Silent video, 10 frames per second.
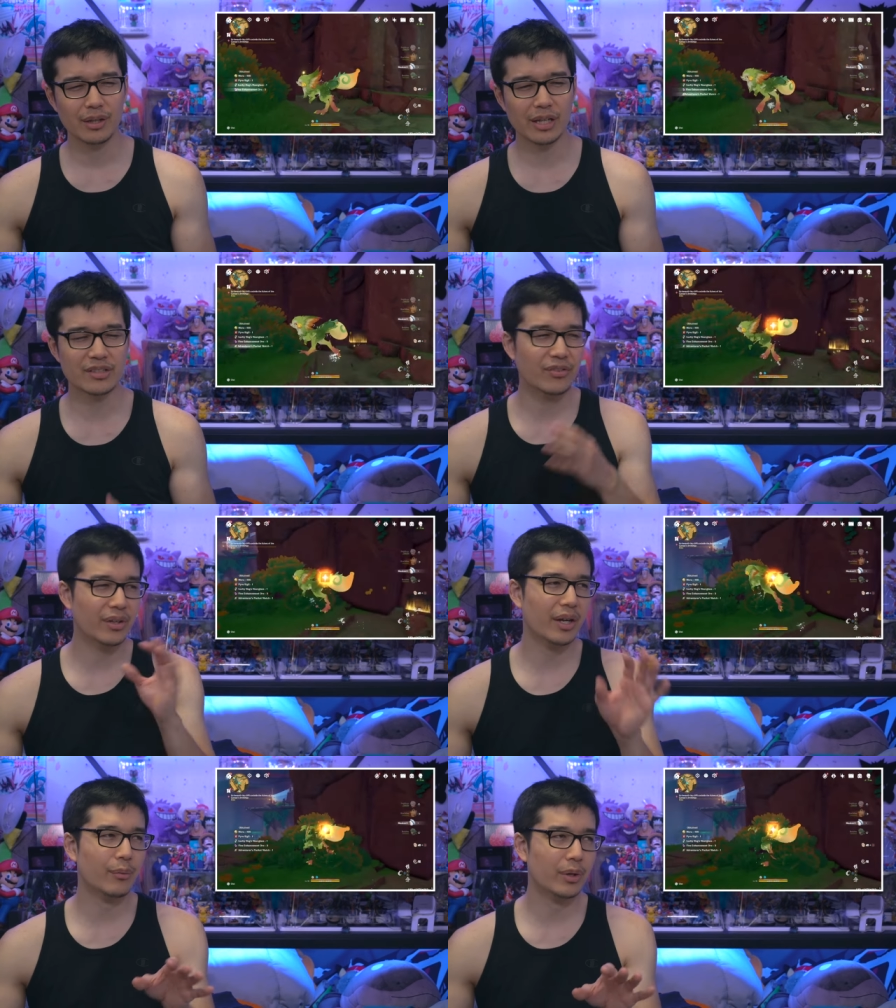That's
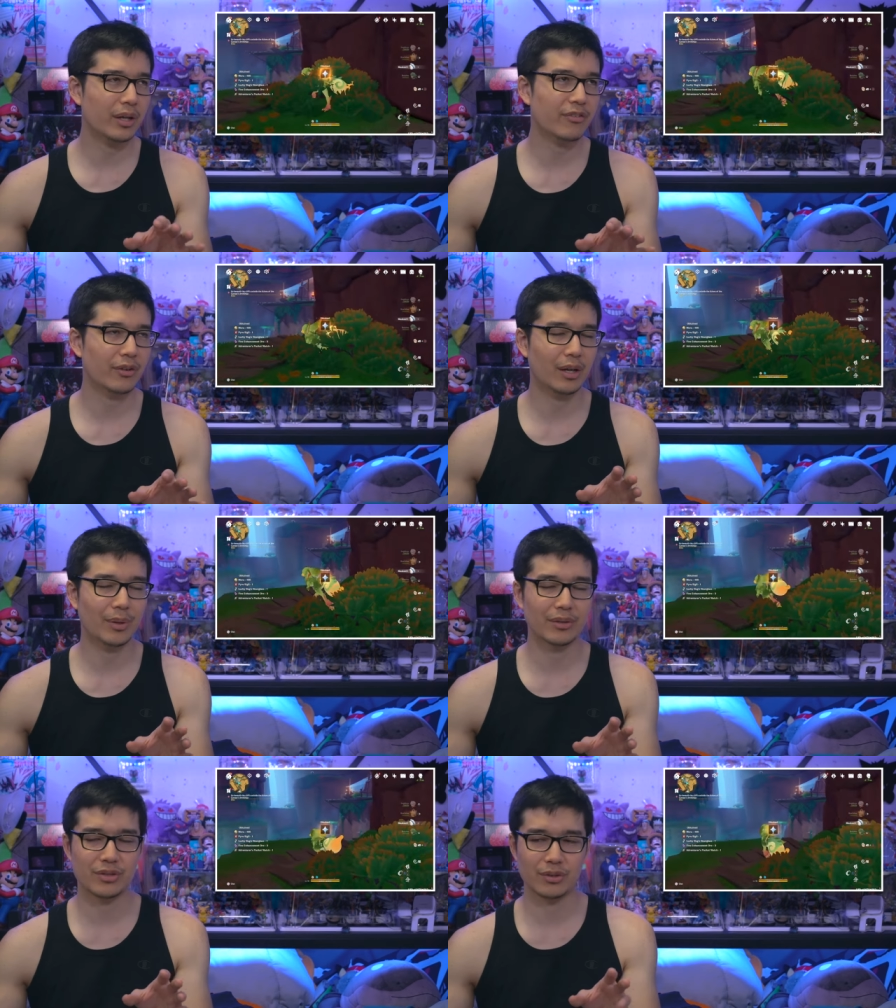forgot what I forgot
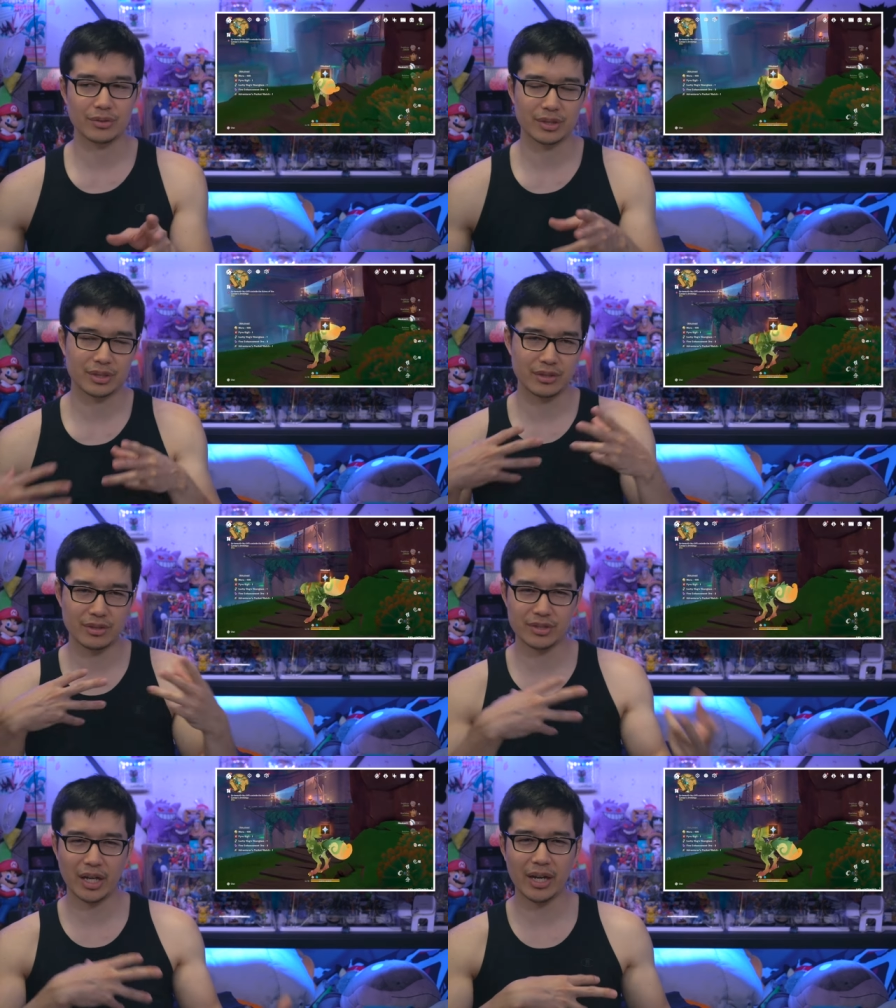about too is like the
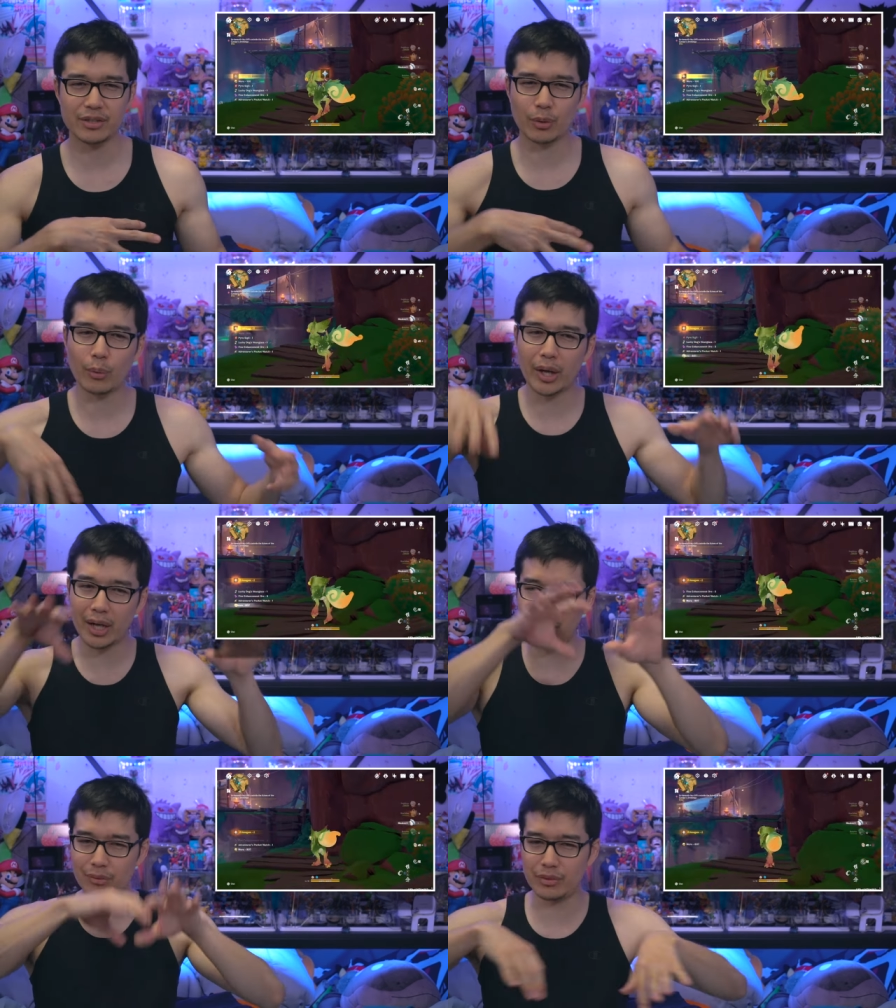designs
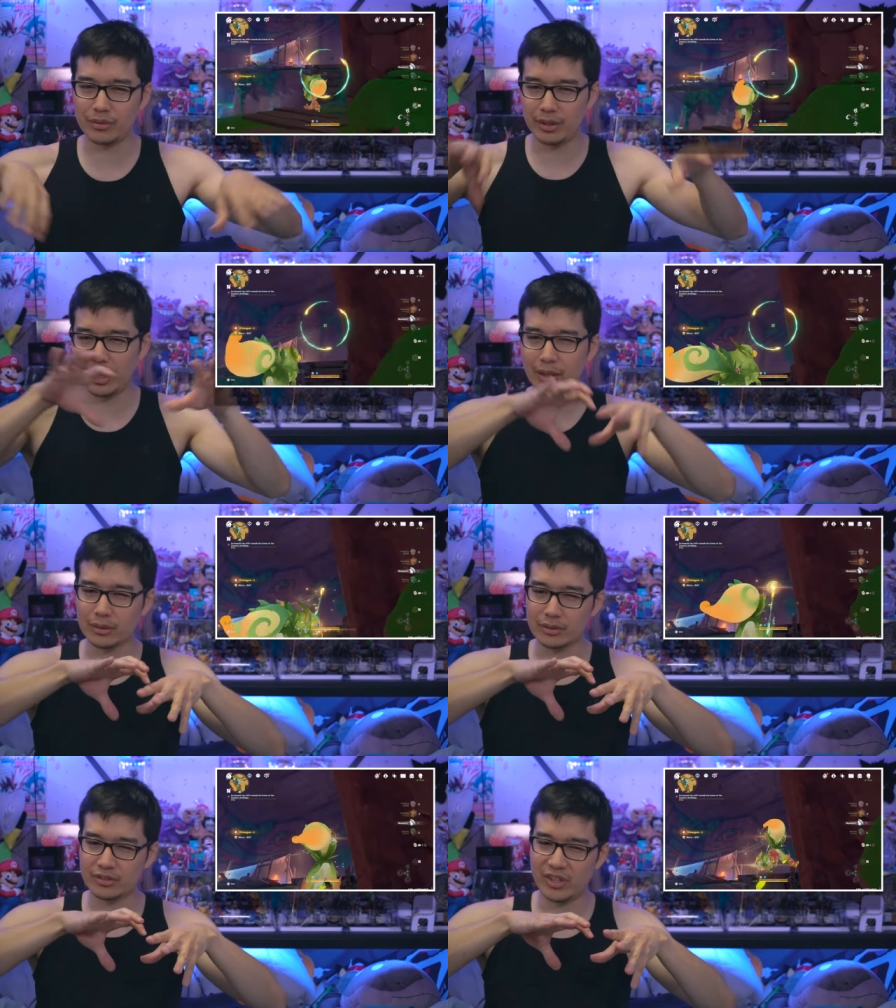around
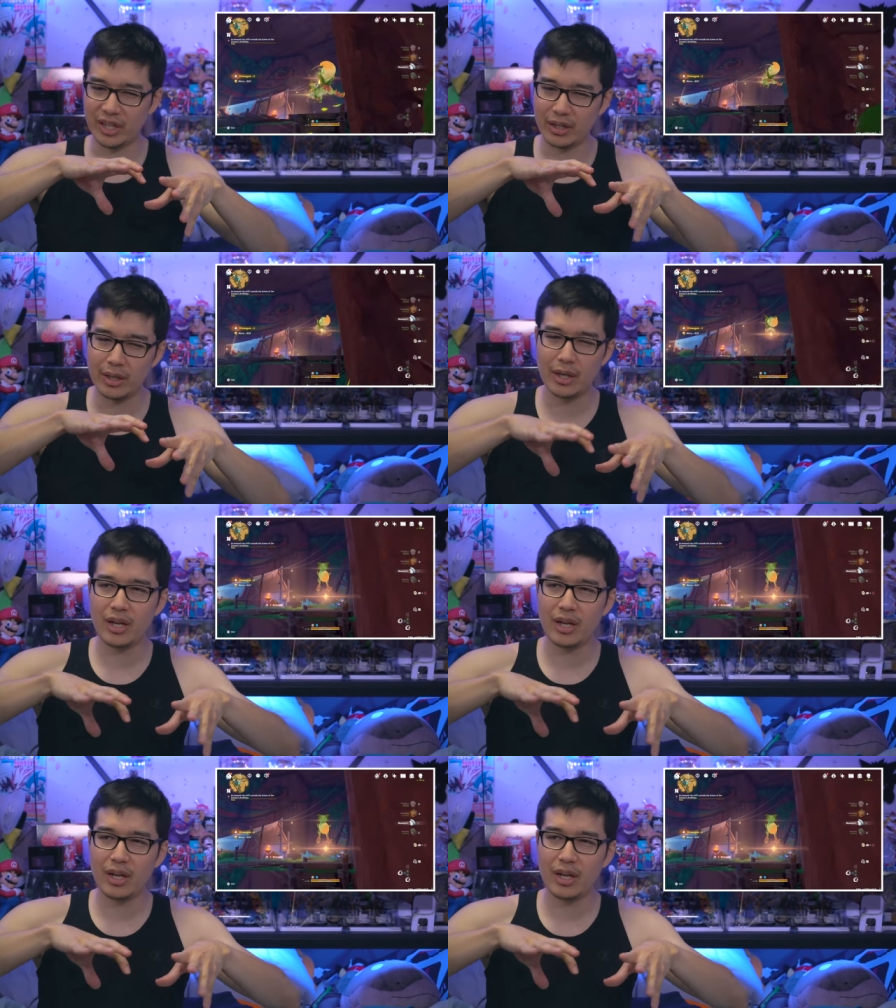Madeline is right.